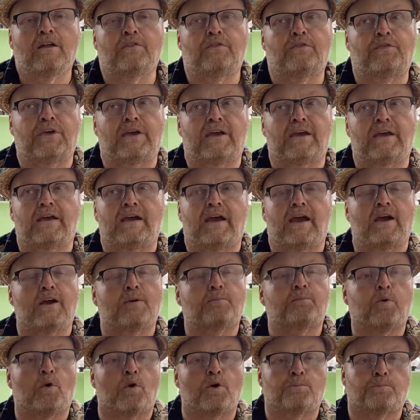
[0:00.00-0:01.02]
the
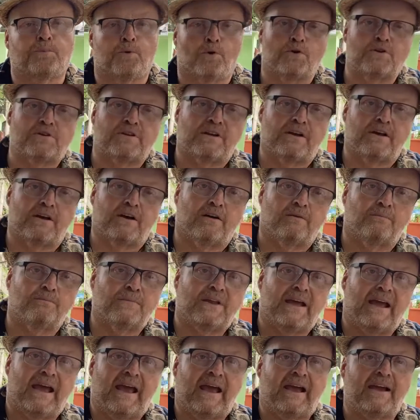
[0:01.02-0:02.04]
airport personnel
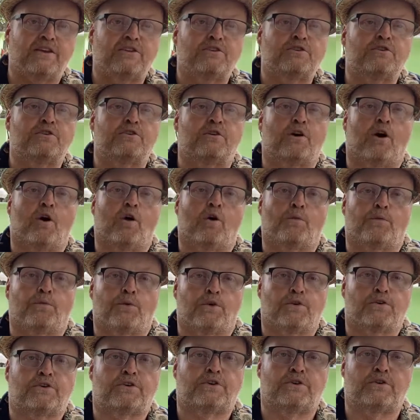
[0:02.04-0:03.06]
hand you
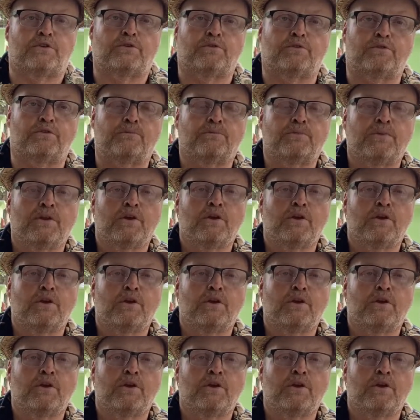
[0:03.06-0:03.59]
over to